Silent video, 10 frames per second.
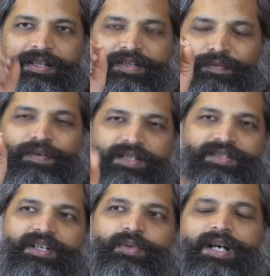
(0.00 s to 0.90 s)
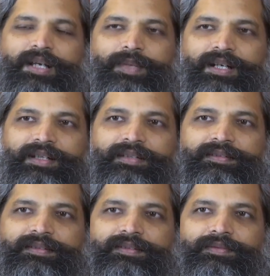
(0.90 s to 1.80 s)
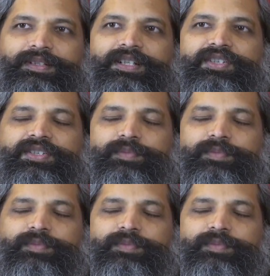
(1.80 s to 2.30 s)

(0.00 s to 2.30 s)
The first requirement is for the